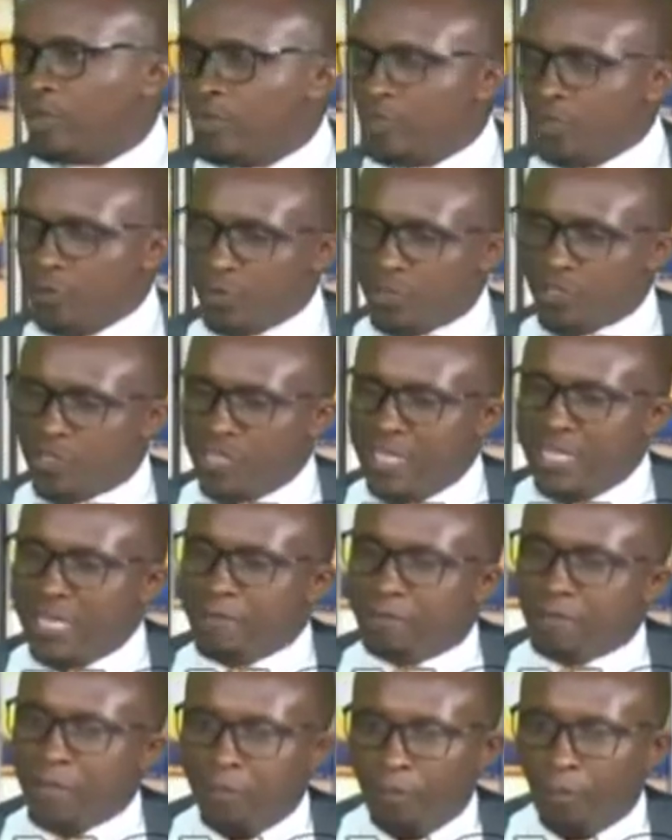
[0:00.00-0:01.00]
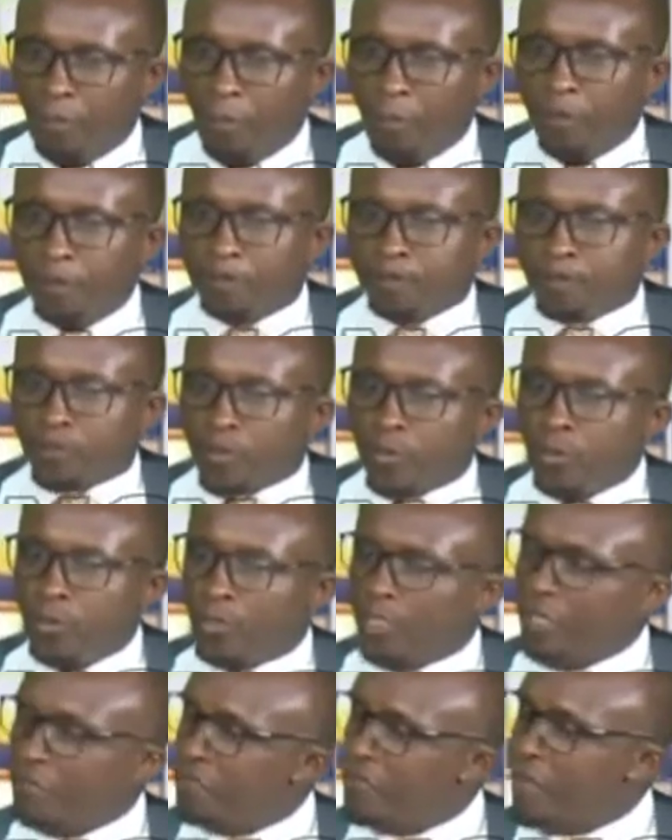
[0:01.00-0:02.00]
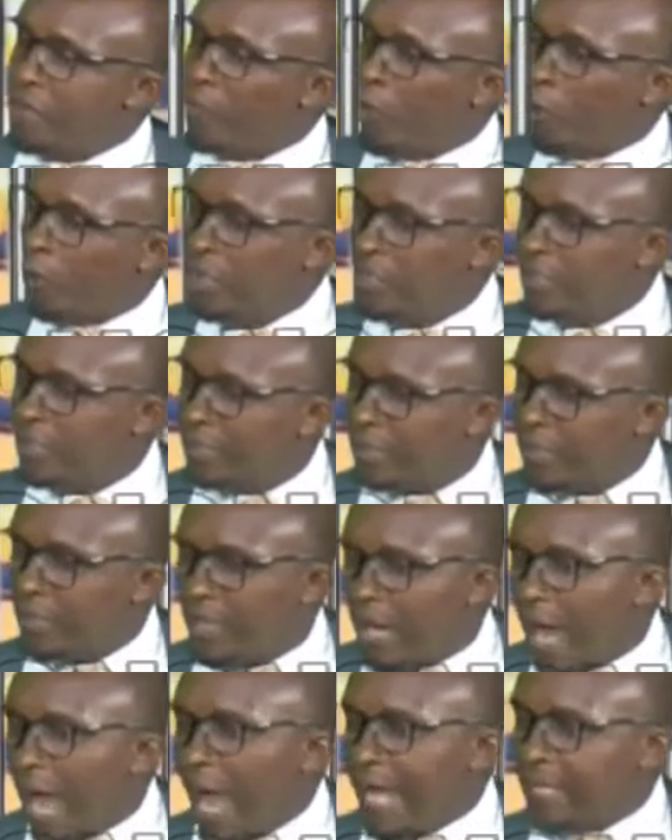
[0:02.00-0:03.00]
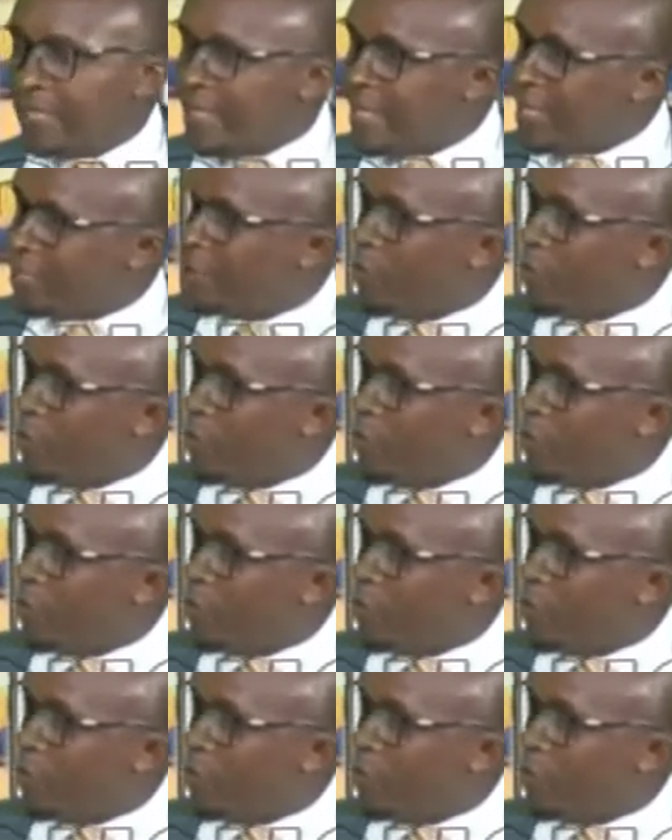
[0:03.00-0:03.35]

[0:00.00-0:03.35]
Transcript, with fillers: you see the people, you give me money, I take your